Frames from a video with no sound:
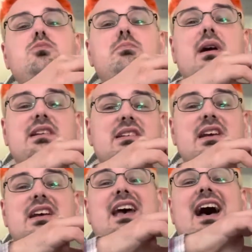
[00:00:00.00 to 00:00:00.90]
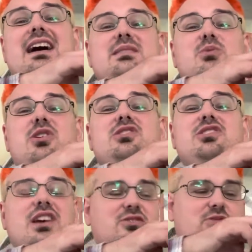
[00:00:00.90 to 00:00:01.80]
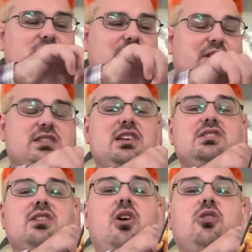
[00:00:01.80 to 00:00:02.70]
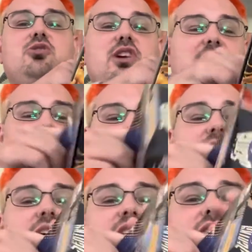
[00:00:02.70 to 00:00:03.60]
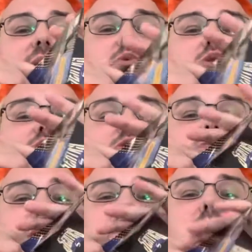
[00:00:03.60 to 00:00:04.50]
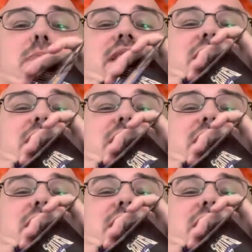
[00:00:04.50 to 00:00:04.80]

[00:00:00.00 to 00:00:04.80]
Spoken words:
but Hasbro has decided to just give us this alternate head. So I'm going to rip open this